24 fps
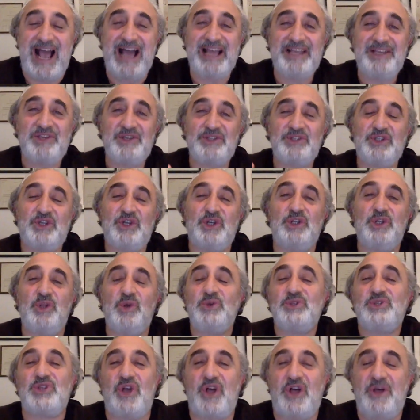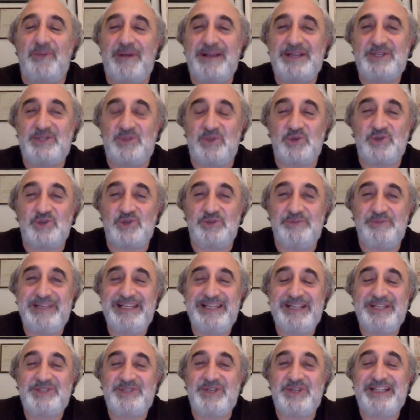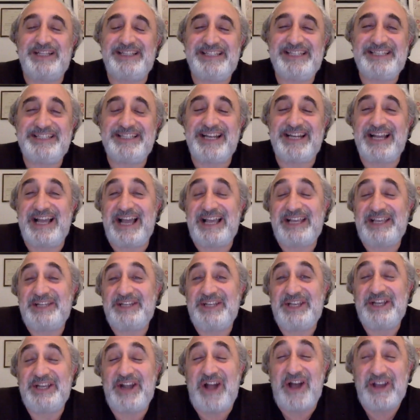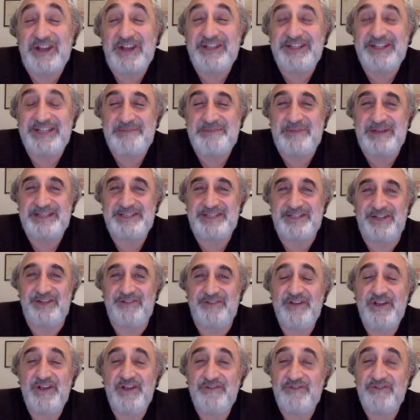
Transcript: i could close all my social media so at least that i can inoculate myself